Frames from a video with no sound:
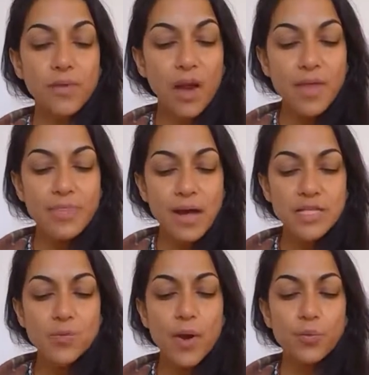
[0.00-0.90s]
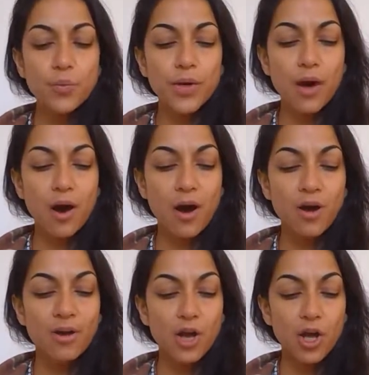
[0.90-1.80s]
And that's when we
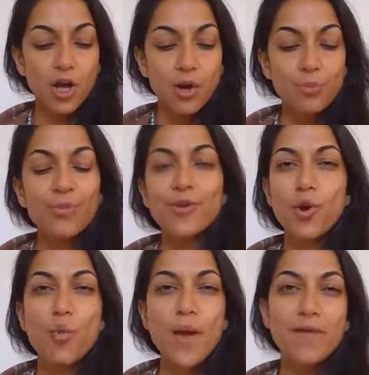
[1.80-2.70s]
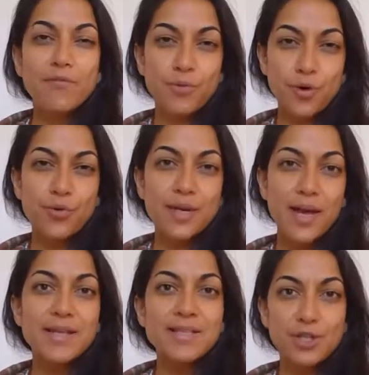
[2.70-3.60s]
are moving away from
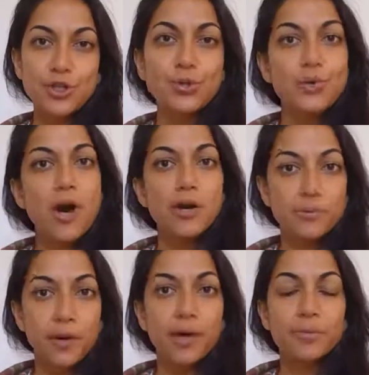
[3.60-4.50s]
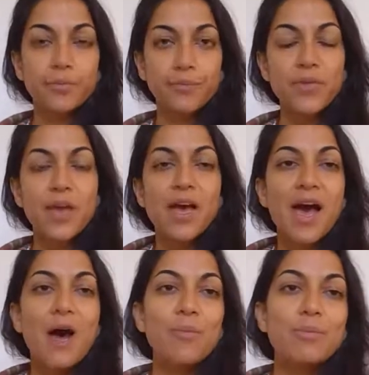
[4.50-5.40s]
creating new karma
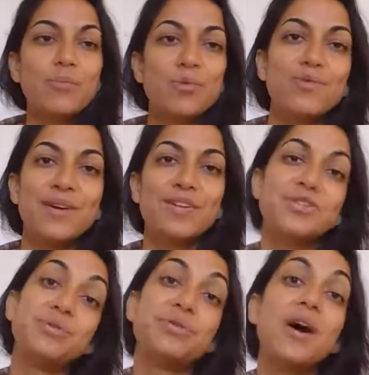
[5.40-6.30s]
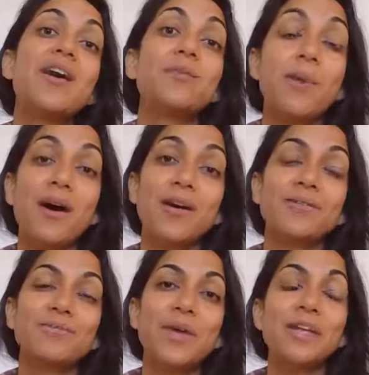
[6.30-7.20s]
and we move into
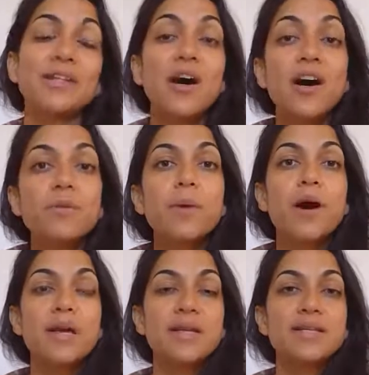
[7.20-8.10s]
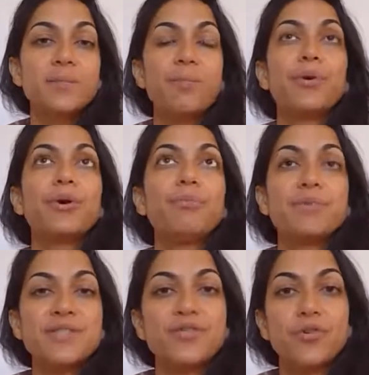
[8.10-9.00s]
Dharma. And Dharma is a
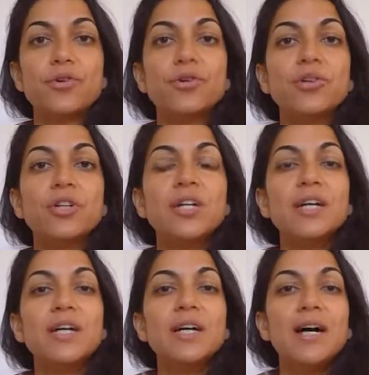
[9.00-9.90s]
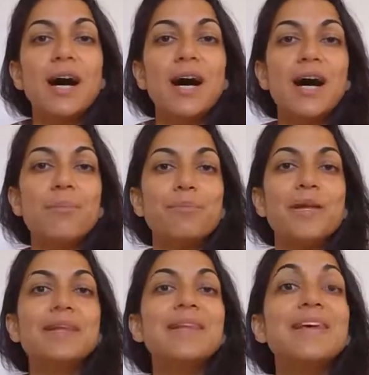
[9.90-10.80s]
purposeful
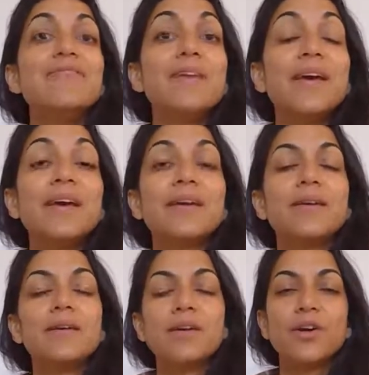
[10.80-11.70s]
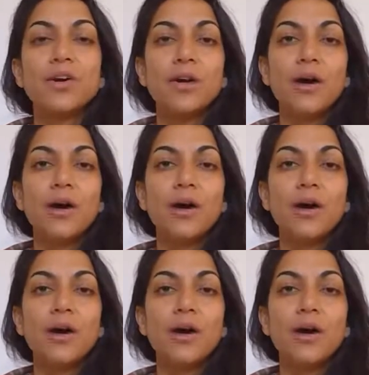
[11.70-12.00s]
living,